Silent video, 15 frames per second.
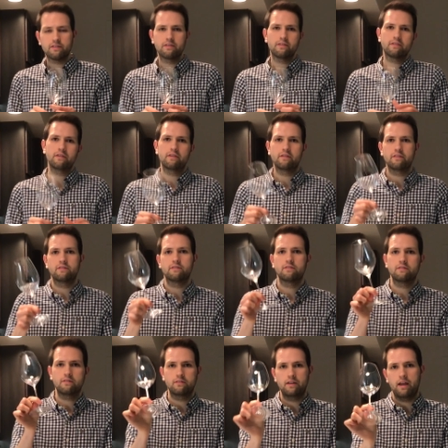This
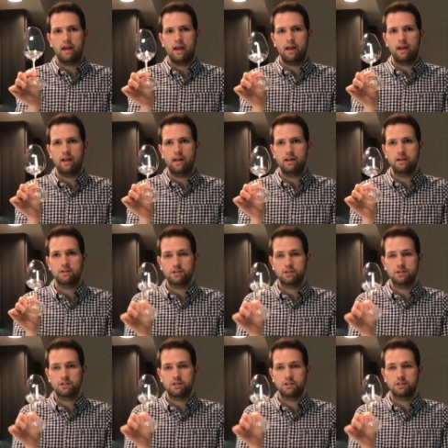is a